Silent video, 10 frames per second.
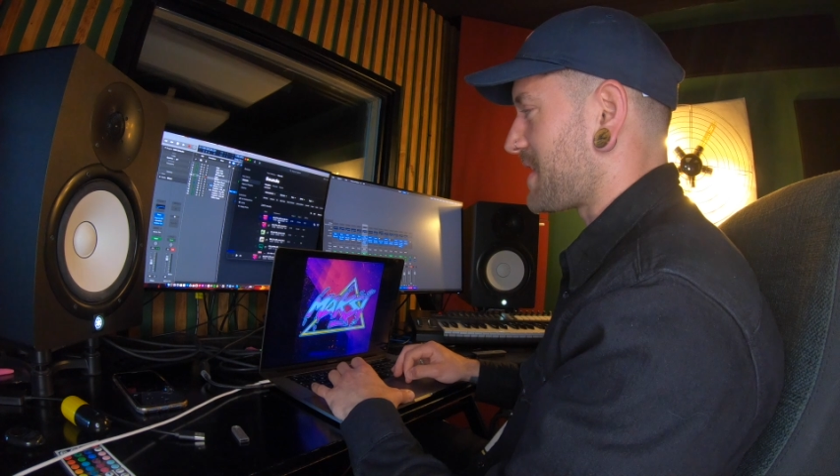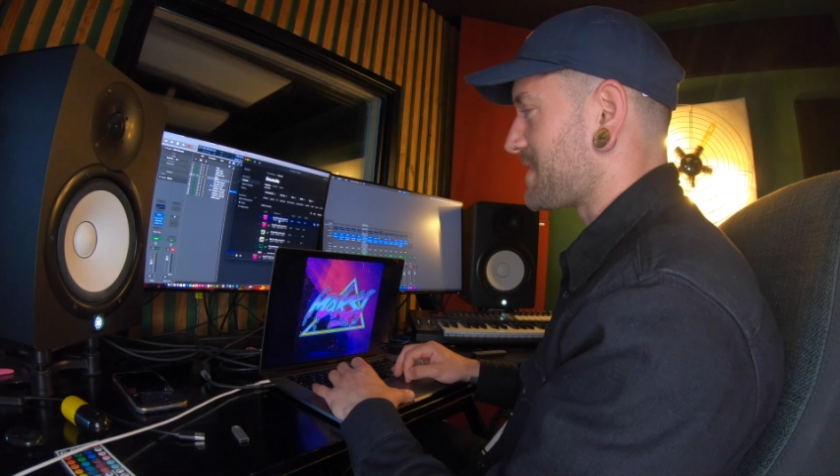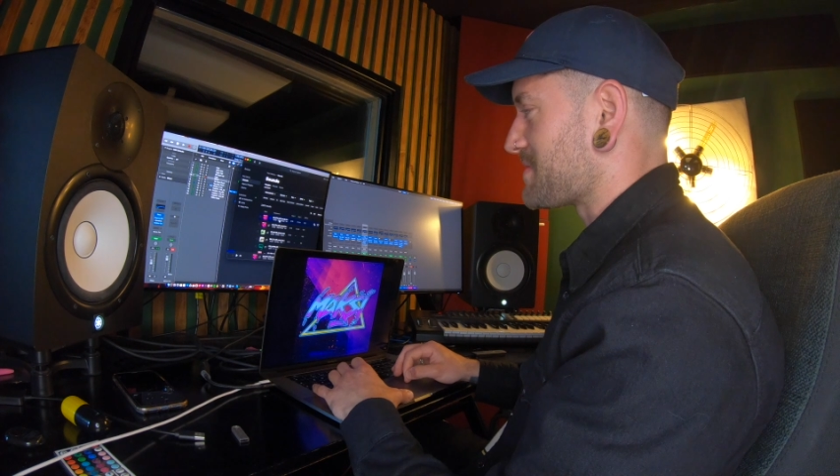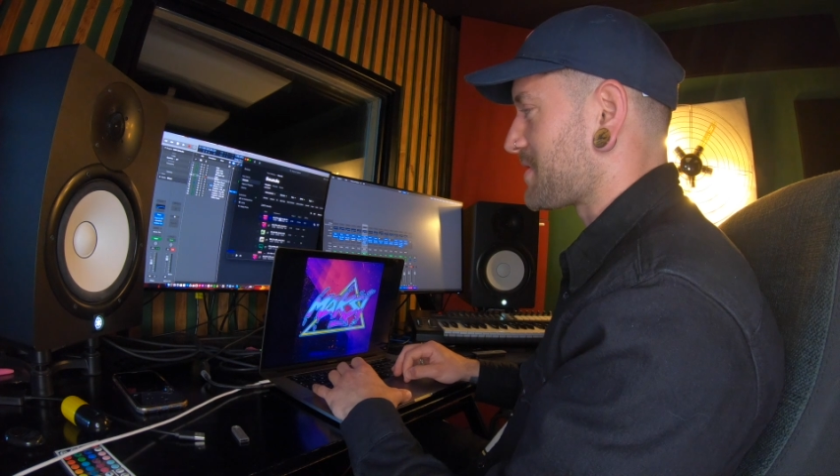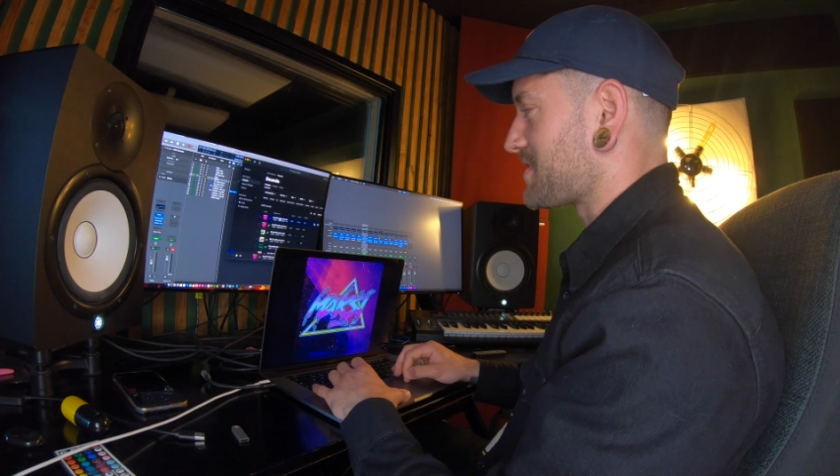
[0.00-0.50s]

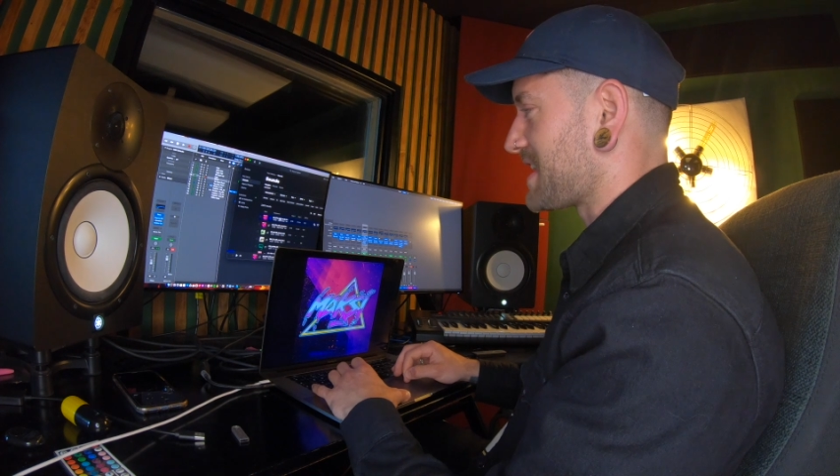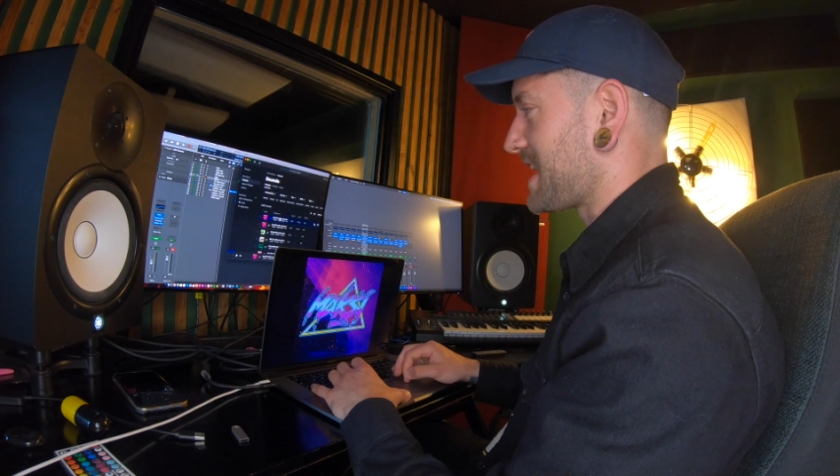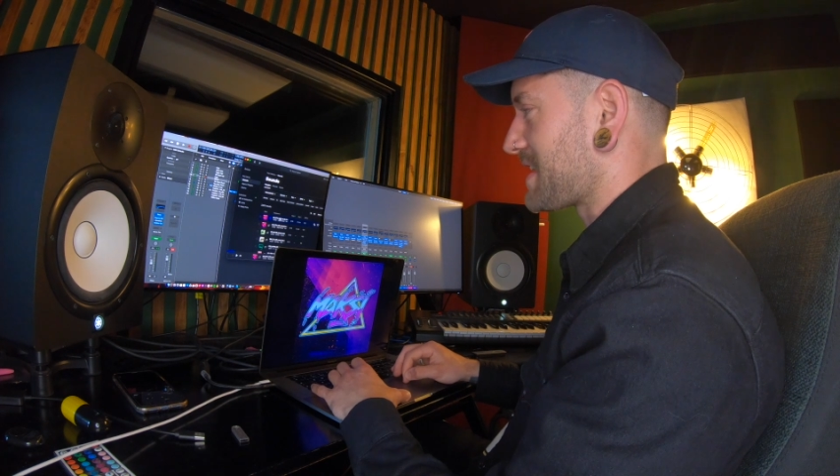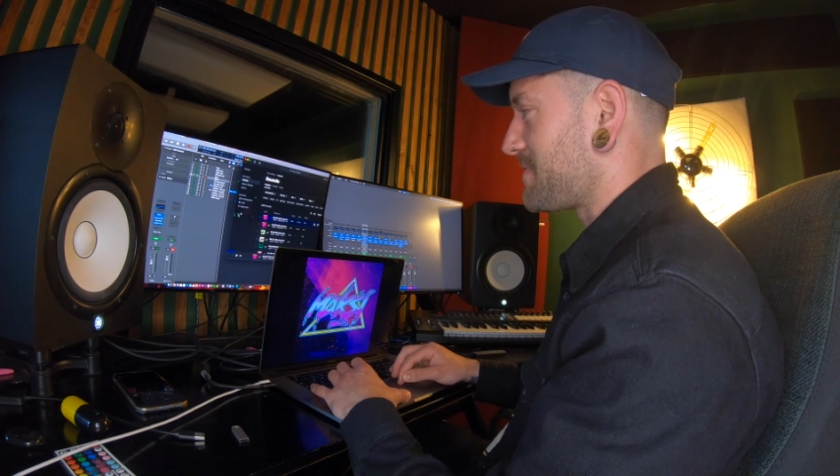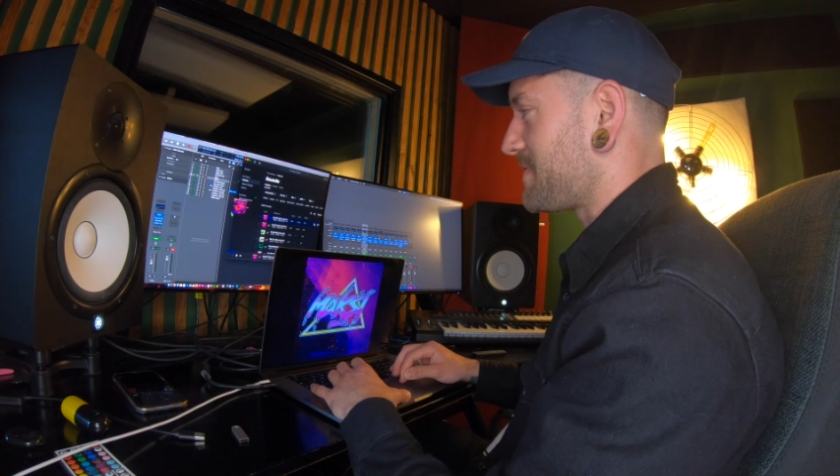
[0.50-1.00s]
this because it
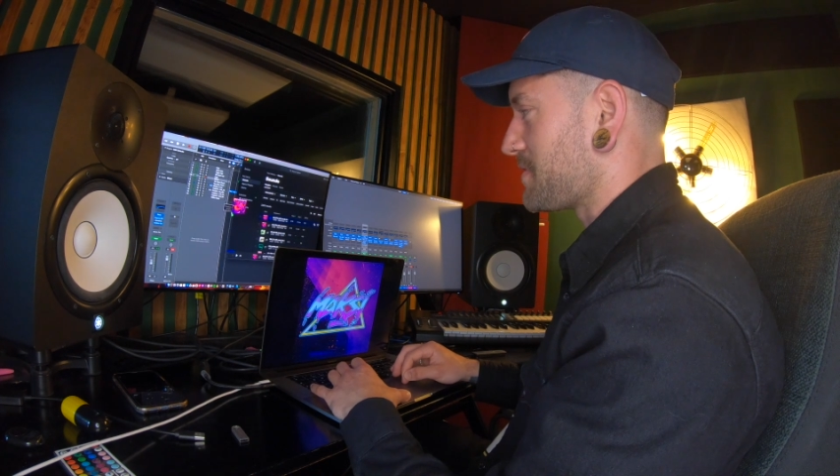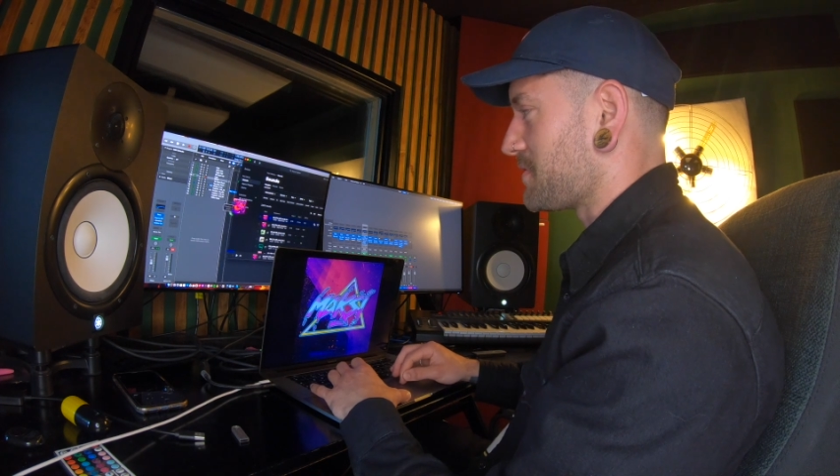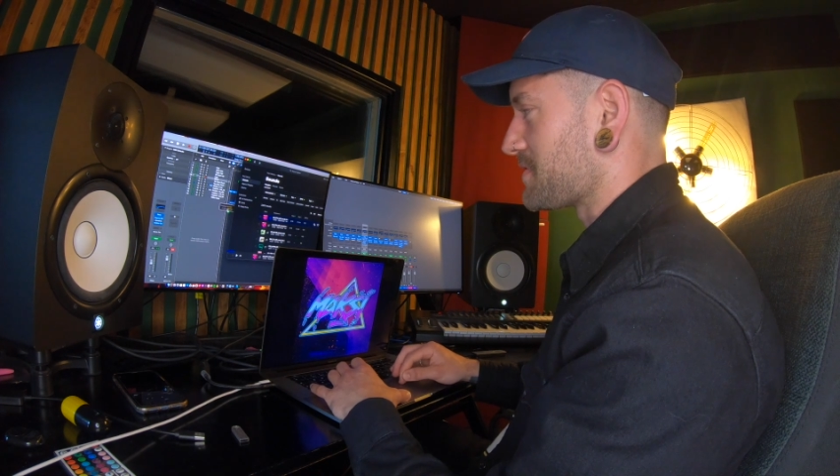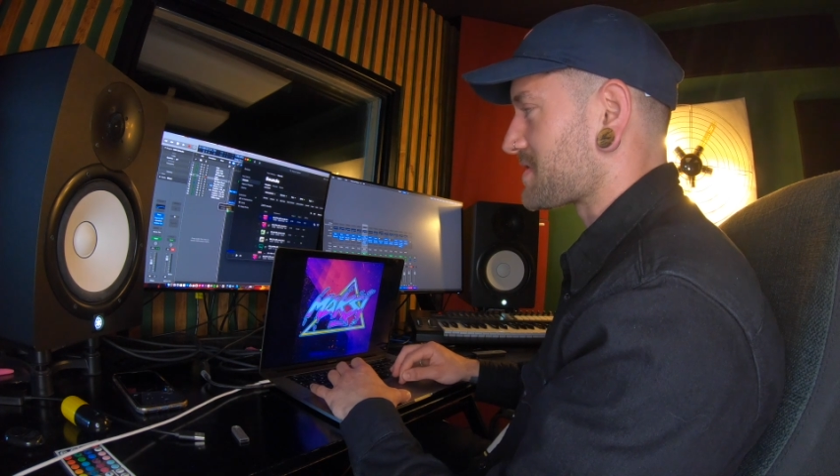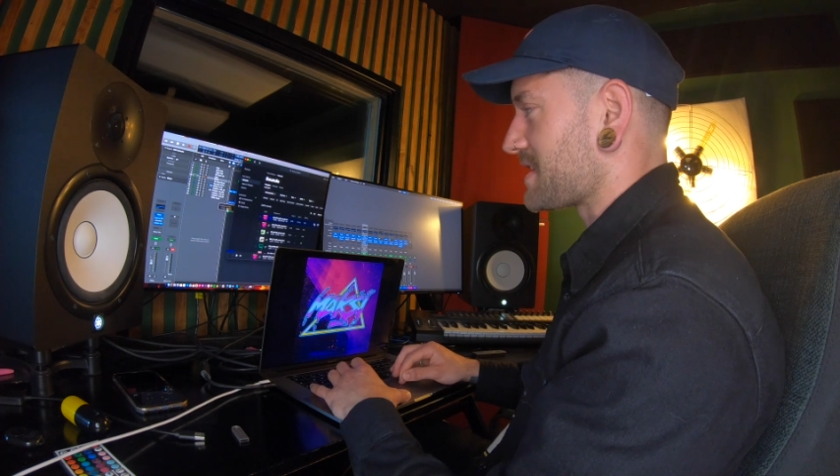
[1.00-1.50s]
kind of
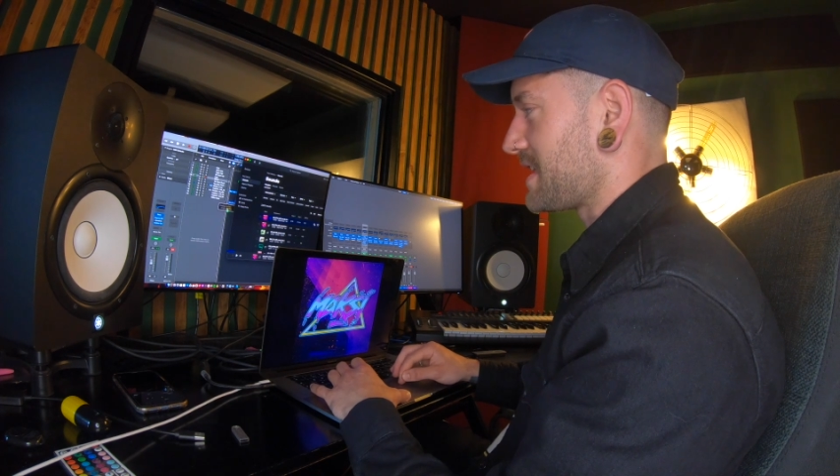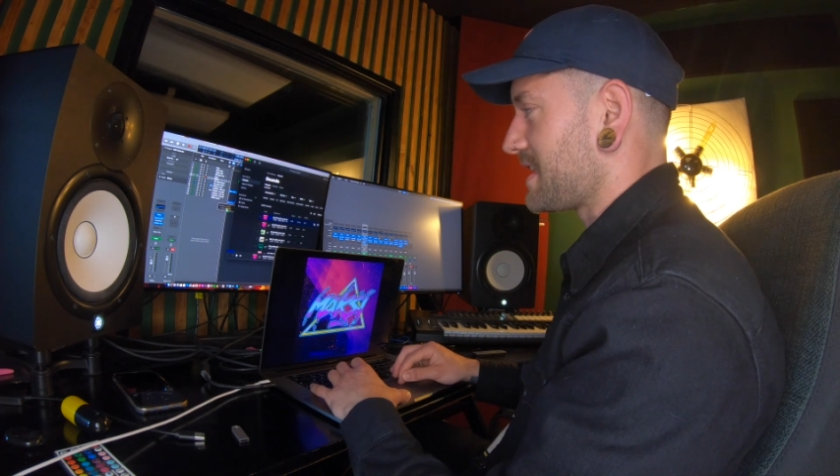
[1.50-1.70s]
feels,